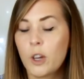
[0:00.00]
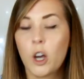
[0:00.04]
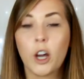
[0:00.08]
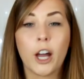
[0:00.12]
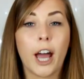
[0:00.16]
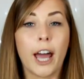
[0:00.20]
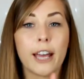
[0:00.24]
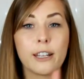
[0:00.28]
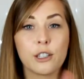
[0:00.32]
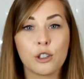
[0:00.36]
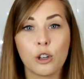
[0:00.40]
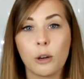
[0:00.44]

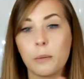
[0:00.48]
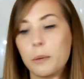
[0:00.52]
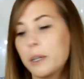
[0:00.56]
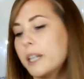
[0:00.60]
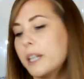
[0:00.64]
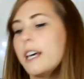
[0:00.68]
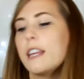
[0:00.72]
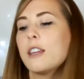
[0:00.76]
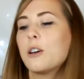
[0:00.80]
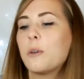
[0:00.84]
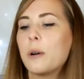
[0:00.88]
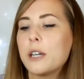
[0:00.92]
Okay, so I'm
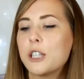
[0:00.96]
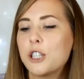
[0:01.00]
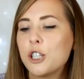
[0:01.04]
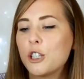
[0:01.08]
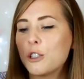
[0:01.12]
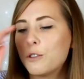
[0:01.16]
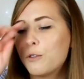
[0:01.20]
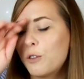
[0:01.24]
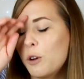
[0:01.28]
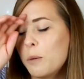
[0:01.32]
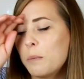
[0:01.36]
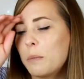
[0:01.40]
get the
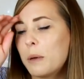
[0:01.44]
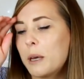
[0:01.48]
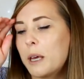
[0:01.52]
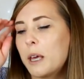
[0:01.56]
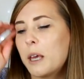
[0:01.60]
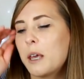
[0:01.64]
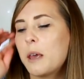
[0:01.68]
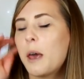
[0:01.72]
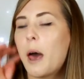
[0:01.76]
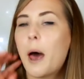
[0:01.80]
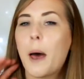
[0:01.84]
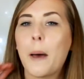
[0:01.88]
questions from
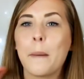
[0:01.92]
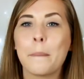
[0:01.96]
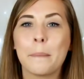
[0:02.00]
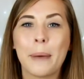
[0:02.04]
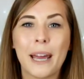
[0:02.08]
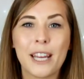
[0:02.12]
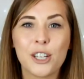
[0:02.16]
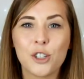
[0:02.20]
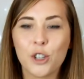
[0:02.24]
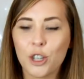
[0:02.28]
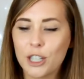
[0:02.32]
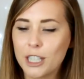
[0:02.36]
my
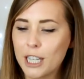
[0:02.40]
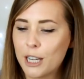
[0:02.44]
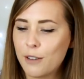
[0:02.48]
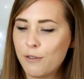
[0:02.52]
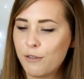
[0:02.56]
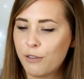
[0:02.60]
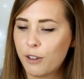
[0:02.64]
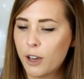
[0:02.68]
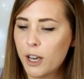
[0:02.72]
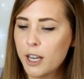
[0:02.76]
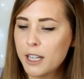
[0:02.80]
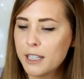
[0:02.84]
Patreon
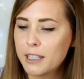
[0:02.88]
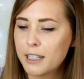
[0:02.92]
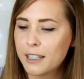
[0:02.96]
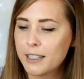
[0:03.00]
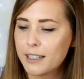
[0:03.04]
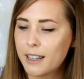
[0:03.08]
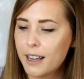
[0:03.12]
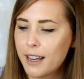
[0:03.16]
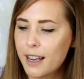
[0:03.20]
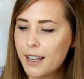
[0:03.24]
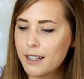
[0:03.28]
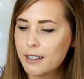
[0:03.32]
team first
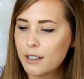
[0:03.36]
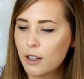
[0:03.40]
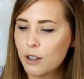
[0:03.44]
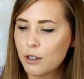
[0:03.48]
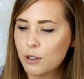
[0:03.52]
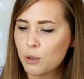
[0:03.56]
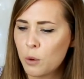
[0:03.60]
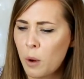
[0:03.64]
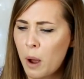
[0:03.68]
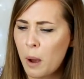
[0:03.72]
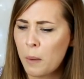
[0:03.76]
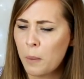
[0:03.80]
because I asked
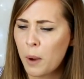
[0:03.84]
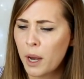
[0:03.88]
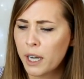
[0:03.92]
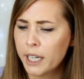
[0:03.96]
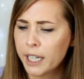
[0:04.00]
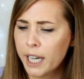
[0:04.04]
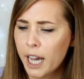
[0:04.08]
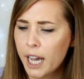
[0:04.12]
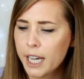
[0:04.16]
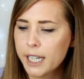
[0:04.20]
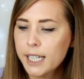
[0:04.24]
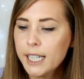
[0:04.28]
those quite a while
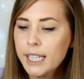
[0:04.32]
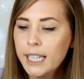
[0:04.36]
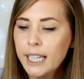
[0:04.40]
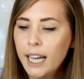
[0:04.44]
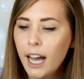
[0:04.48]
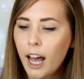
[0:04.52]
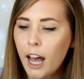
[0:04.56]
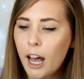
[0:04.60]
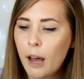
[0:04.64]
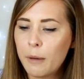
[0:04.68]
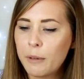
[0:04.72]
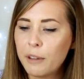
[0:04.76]
ago.
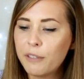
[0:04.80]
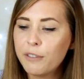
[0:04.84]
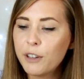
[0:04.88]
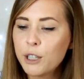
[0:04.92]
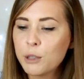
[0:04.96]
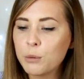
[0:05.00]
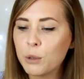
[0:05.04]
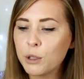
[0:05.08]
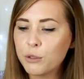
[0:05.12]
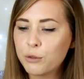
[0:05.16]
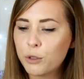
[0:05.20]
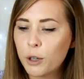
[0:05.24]
The
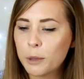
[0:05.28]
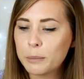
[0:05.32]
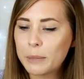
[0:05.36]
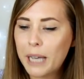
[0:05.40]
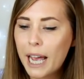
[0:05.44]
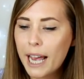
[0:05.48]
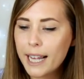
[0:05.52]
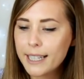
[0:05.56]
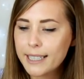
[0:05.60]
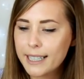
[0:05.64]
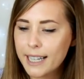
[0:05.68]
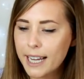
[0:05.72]
first one's from
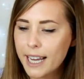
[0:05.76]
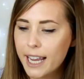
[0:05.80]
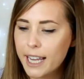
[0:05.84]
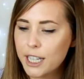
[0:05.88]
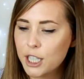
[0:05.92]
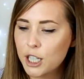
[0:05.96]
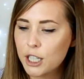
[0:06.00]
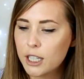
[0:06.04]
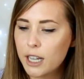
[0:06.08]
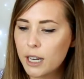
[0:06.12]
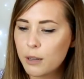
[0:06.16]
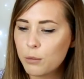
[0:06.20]
Cassi
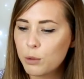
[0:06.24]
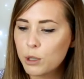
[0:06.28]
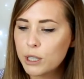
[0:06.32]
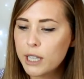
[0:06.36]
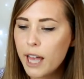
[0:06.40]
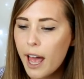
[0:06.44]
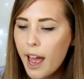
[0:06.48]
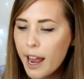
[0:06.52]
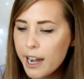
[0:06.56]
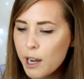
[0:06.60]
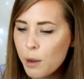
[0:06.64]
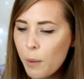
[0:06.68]
and she said, was
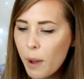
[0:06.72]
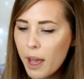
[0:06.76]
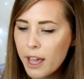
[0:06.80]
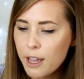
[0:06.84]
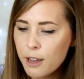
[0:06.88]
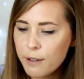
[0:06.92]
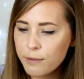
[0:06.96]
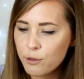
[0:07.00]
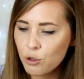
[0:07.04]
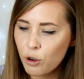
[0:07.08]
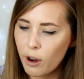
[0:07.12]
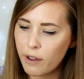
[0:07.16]
there anywhere
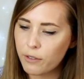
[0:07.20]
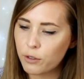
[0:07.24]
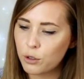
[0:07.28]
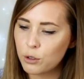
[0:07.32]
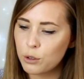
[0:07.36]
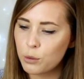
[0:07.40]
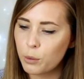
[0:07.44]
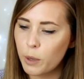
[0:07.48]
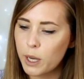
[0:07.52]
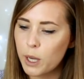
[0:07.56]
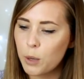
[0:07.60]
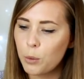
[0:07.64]
you've
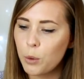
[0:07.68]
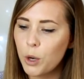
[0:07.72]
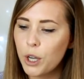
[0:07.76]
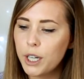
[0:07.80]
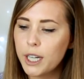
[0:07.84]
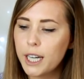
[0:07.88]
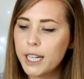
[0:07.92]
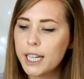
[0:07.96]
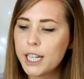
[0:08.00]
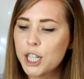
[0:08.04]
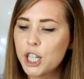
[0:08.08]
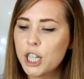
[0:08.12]
traveled where you
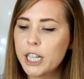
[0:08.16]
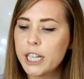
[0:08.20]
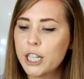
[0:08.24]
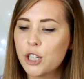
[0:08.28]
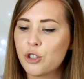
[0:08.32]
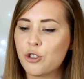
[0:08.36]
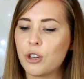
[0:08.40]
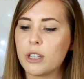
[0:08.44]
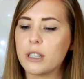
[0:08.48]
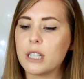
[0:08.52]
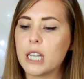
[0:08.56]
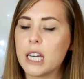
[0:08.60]
weren't initially
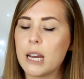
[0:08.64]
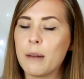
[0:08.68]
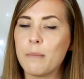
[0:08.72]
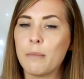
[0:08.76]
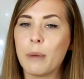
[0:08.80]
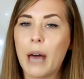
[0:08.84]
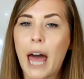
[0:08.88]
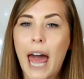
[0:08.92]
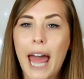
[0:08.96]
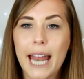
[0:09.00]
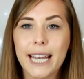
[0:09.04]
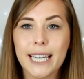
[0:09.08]
interested in
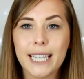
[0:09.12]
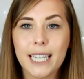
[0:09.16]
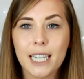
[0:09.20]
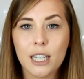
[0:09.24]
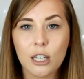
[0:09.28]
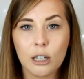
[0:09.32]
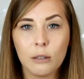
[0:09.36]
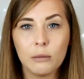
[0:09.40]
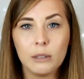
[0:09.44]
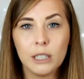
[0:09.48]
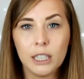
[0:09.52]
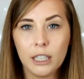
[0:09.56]
but
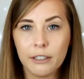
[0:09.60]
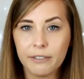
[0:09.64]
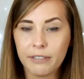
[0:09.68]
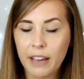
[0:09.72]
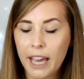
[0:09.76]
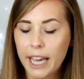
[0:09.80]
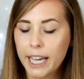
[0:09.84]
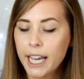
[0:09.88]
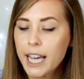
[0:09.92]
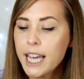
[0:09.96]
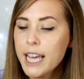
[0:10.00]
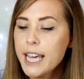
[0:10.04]
ended up
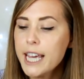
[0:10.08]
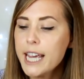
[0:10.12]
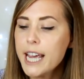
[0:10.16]
loving?